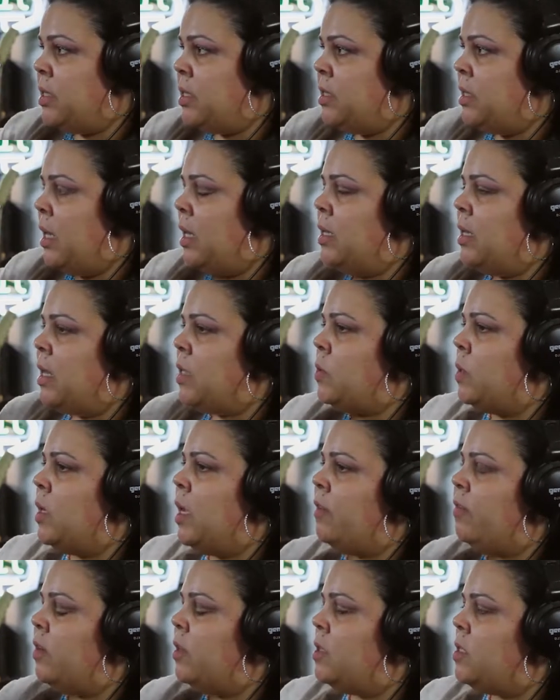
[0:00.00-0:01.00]
it's not. That's why
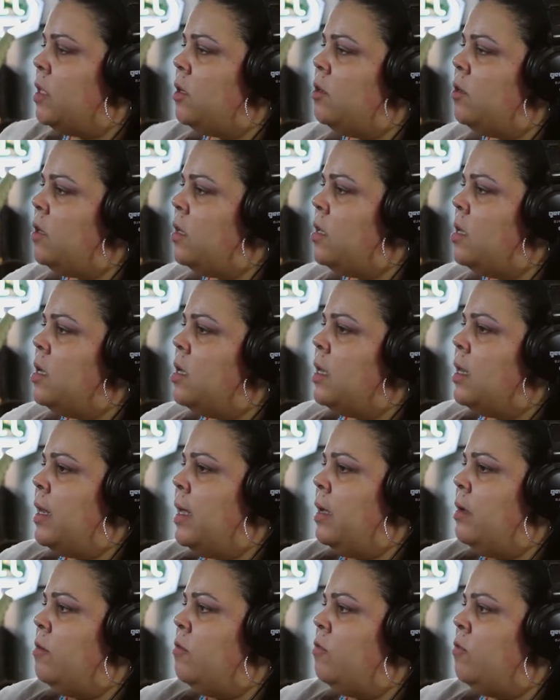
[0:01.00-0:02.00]
you have to continually
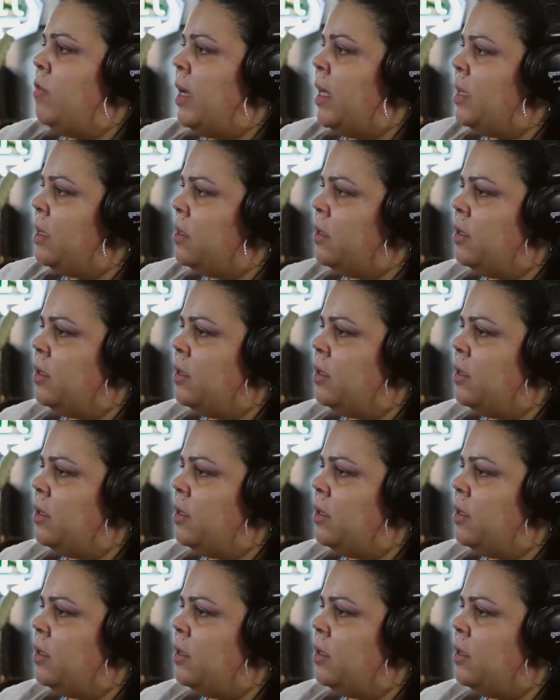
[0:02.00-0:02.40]
write